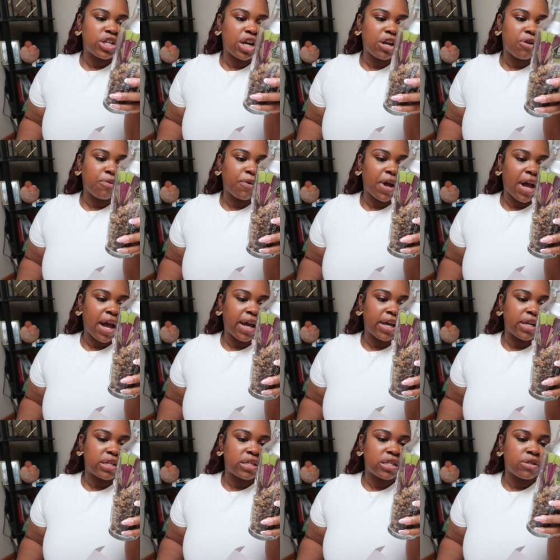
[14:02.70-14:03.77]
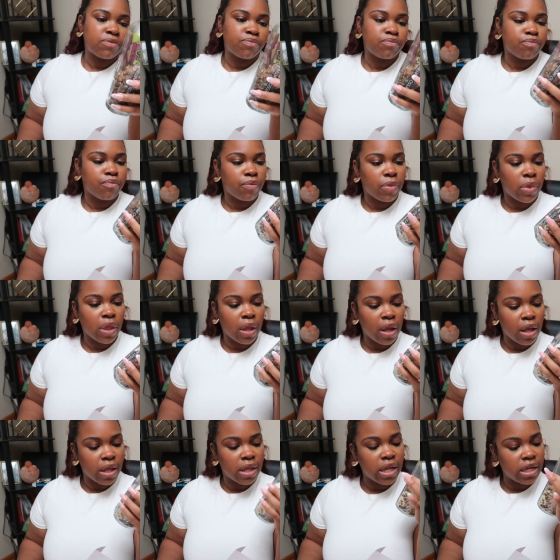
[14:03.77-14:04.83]
shake her with ice.
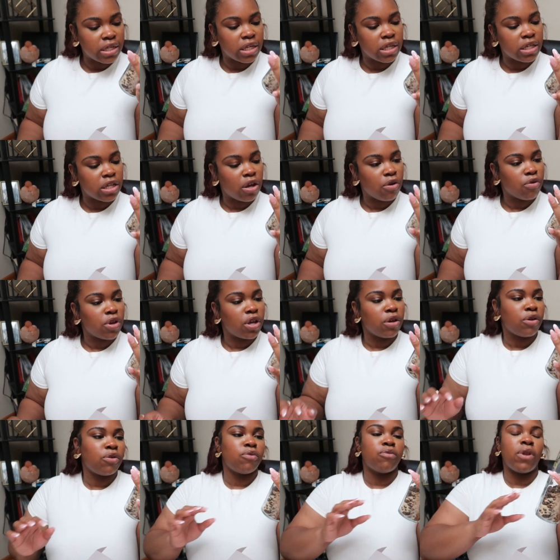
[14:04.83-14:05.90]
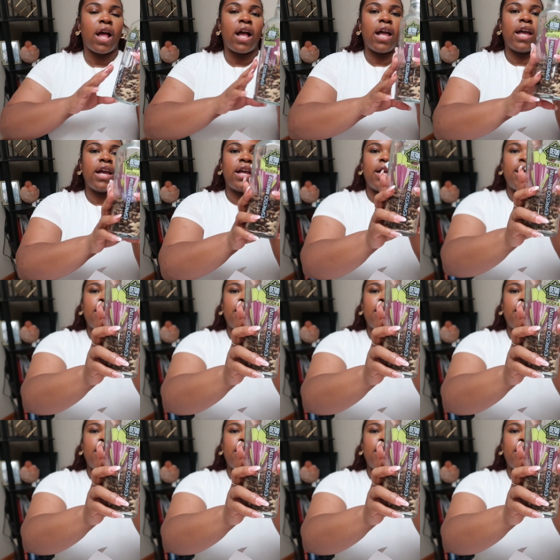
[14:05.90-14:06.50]
This is so cute. Like,